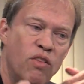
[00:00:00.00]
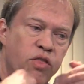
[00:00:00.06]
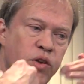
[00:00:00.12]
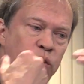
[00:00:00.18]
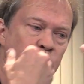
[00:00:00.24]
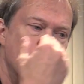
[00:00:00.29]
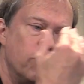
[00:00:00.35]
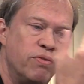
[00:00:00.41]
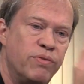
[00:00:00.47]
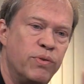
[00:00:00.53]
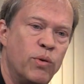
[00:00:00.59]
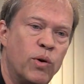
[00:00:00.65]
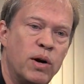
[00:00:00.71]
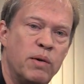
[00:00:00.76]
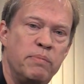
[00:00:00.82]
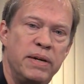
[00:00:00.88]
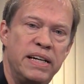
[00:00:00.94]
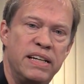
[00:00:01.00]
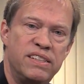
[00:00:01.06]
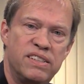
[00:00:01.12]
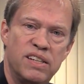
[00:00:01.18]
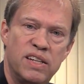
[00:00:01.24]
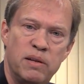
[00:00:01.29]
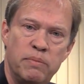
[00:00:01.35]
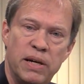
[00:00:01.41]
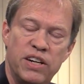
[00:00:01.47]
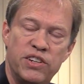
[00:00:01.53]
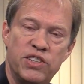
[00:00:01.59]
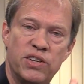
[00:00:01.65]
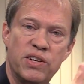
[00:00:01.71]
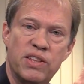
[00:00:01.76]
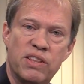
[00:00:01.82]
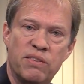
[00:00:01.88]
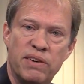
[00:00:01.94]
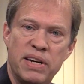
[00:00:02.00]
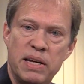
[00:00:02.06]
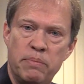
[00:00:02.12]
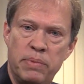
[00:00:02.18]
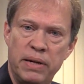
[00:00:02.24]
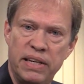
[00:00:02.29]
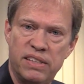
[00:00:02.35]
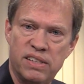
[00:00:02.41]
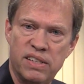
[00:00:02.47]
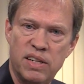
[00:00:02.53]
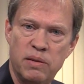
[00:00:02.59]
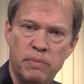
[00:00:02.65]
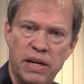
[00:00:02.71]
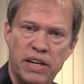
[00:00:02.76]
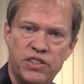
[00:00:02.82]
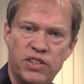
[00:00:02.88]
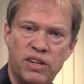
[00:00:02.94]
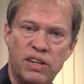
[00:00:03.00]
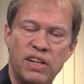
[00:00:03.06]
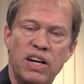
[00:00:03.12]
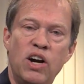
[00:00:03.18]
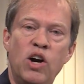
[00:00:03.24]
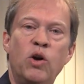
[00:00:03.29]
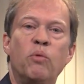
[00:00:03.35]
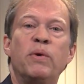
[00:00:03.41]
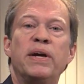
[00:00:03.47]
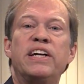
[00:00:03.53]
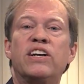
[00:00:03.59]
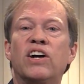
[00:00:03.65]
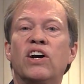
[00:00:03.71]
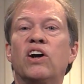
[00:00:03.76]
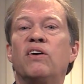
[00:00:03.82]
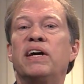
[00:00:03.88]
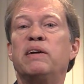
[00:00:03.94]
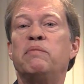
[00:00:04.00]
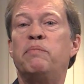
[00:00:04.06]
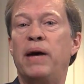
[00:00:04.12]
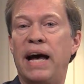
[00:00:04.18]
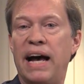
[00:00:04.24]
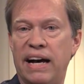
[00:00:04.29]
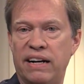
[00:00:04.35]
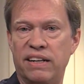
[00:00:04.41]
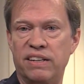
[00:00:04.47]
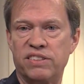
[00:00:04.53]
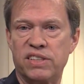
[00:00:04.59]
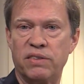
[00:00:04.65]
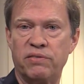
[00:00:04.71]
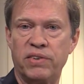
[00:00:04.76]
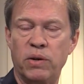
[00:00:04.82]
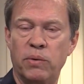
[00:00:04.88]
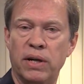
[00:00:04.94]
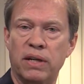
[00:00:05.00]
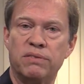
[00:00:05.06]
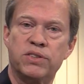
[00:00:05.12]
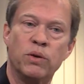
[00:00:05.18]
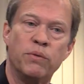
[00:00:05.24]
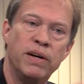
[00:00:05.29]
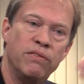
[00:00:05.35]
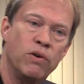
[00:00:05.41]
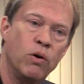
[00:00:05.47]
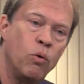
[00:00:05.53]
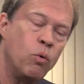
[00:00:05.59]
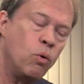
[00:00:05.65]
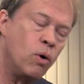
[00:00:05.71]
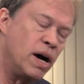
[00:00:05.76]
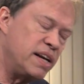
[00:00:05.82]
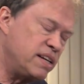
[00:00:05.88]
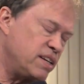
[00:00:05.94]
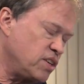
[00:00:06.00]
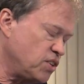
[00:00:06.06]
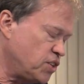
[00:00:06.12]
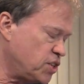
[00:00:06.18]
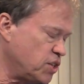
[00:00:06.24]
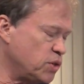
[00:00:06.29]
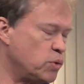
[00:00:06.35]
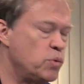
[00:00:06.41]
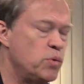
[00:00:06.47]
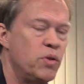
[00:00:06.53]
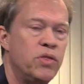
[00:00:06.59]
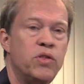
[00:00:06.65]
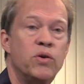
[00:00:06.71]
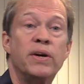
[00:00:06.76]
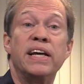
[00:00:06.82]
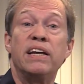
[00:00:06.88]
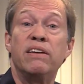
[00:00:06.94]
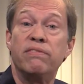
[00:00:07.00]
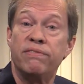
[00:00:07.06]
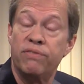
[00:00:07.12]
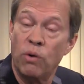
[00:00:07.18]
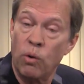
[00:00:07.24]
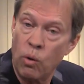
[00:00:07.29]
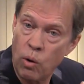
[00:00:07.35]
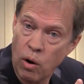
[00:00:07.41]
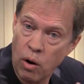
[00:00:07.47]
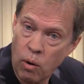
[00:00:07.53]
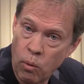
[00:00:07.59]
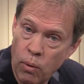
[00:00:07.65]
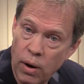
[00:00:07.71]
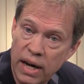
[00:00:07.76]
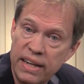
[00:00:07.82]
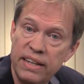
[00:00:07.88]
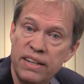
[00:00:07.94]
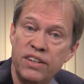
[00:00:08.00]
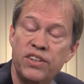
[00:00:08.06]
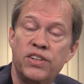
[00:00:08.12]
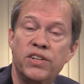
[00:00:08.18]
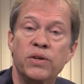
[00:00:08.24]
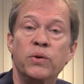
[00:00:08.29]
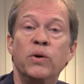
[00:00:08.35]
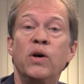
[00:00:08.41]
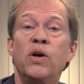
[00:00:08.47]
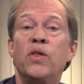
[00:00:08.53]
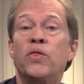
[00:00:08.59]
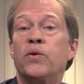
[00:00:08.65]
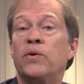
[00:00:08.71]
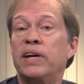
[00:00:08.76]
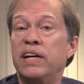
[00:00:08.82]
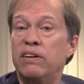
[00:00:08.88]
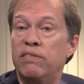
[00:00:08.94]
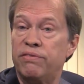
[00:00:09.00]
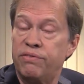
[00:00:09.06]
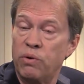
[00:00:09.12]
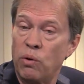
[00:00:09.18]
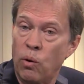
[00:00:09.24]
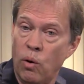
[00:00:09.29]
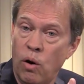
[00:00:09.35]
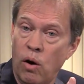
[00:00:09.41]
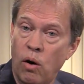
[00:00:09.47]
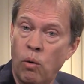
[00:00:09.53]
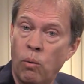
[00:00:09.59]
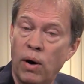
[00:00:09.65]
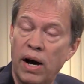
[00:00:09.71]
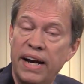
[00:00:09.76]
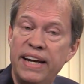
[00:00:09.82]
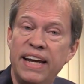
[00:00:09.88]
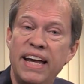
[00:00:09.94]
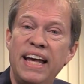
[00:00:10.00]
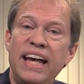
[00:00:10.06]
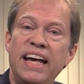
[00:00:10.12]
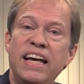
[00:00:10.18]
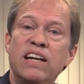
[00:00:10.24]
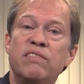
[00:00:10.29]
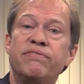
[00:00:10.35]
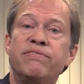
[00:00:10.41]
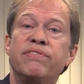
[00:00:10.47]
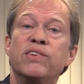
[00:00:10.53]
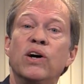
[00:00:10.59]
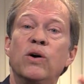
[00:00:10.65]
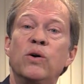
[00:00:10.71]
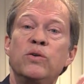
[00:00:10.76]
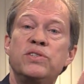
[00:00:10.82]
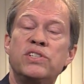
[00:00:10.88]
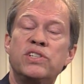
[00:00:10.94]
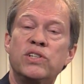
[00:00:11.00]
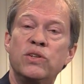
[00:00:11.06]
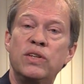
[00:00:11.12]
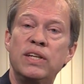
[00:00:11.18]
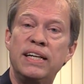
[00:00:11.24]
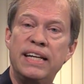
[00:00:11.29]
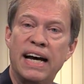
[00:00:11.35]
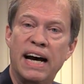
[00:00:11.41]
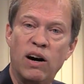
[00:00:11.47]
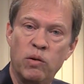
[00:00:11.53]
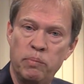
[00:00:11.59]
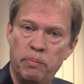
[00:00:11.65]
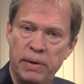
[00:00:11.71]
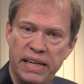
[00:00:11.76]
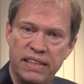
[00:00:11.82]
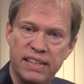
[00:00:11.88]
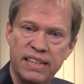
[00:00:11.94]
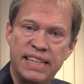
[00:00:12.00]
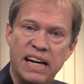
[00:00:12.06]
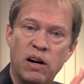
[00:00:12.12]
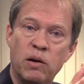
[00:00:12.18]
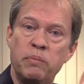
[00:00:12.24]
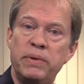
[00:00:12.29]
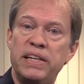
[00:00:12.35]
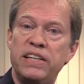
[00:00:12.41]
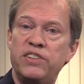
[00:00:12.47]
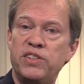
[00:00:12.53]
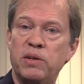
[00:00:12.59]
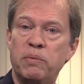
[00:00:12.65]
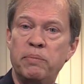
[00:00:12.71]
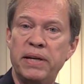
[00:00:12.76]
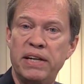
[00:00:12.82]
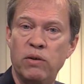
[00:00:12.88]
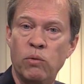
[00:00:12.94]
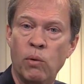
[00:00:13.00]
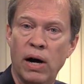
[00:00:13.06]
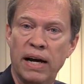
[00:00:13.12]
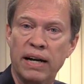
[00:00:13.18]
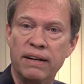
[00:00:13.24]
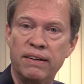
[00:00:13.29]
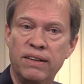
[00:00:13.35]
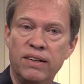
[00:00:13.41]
through 4 beats in a measure, 3 beats in a measure, recurring patterns, if you will. So we have a 1, 2, 3, 4, 1, 2, 3, 4, 1, and it flows to the downbeat. The downbeat is your beat 1.